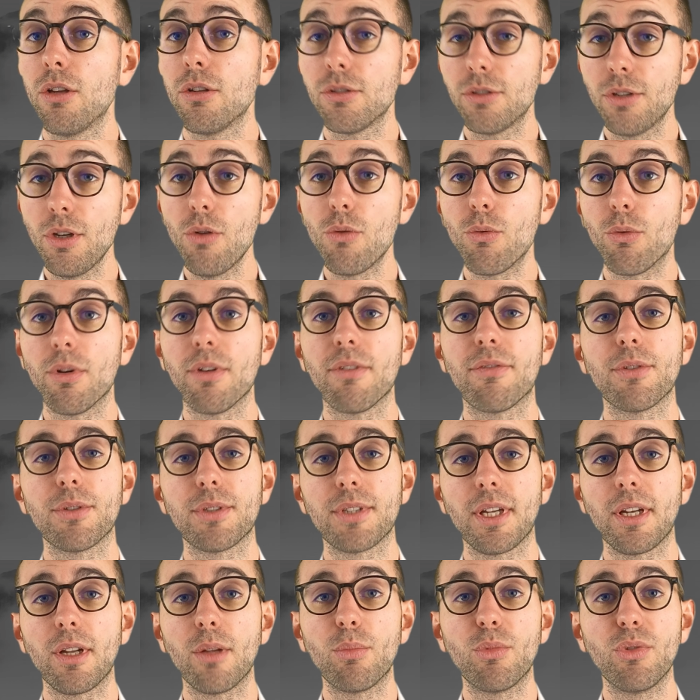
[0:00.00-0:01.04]
So, if you
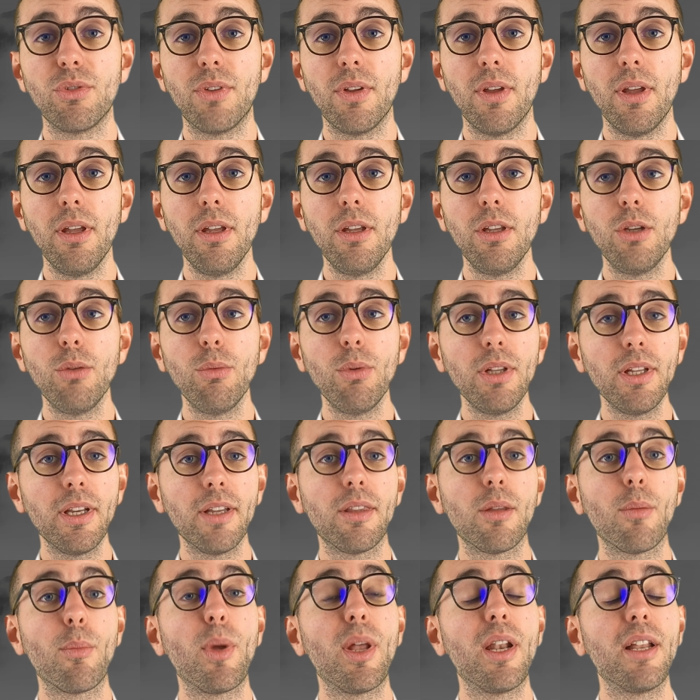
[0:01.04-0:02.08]
sign up today, you will
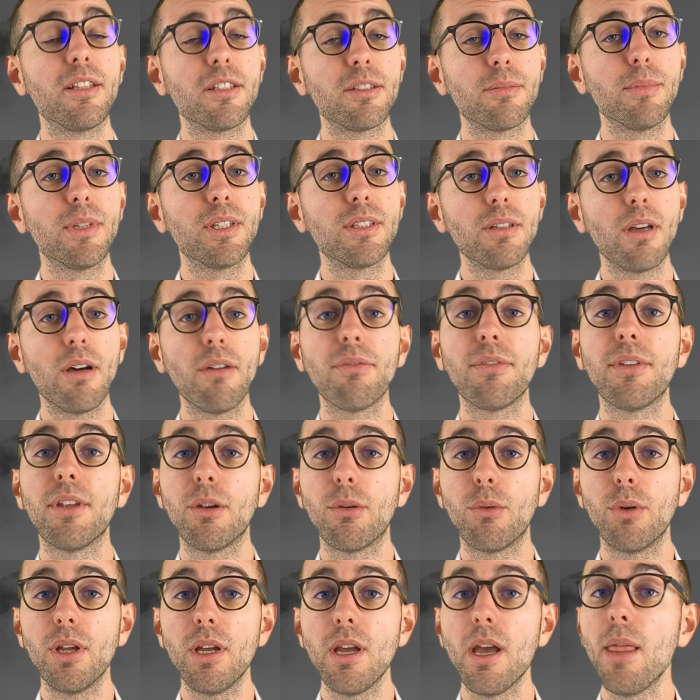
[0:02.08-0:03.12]
get a balanced mix of
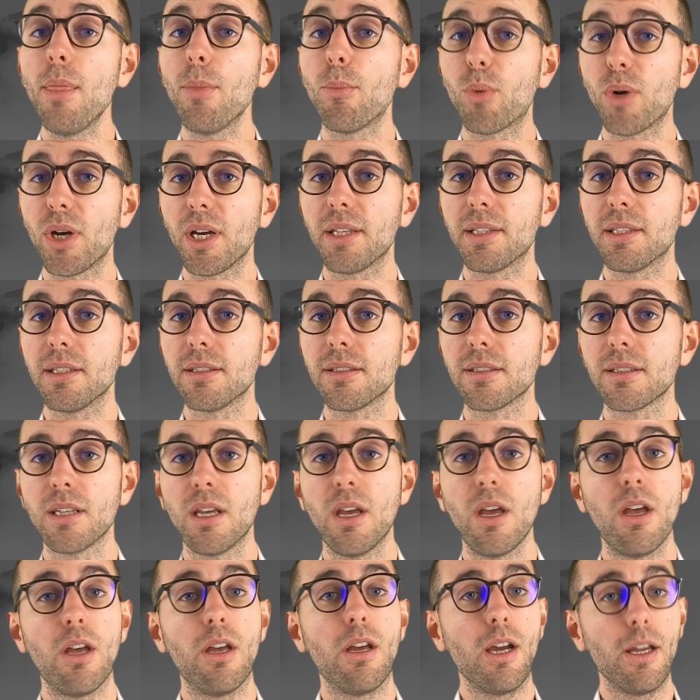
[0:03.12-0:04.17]
theory and
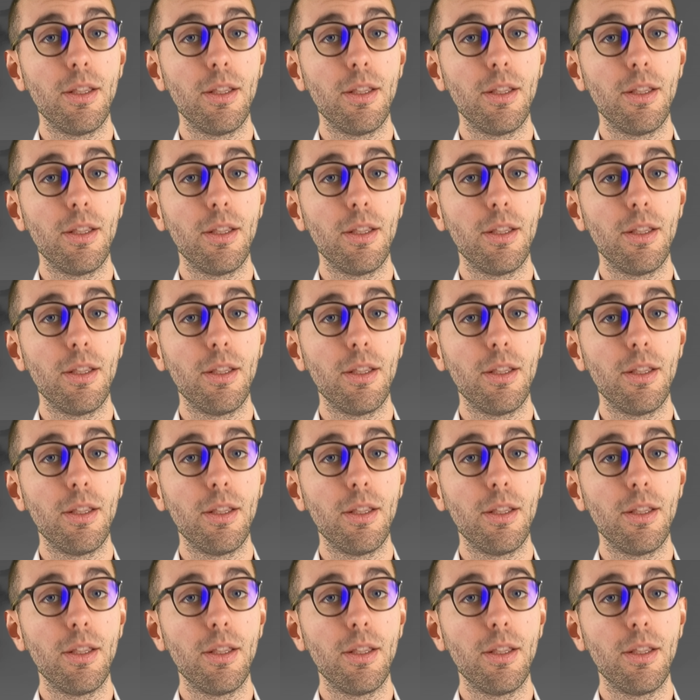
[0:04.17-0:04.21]
practice,